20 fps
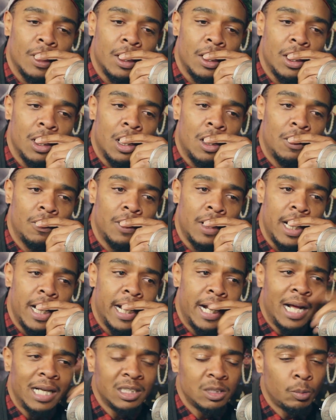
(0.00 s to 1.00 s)
And
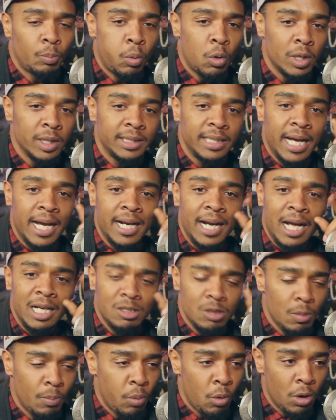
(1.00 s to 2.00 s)
I support that. I
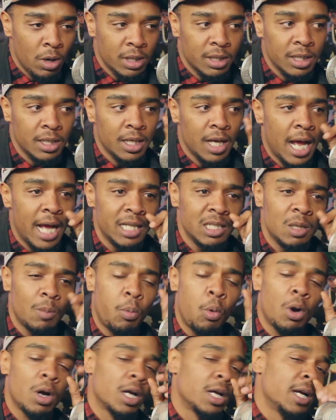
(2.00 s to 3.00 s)
support
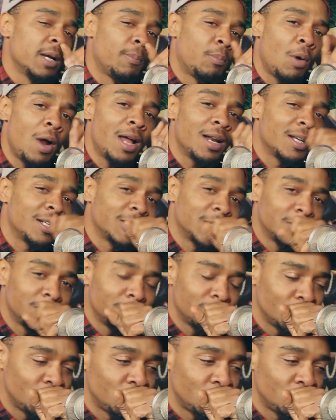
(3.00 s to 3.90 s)
good products.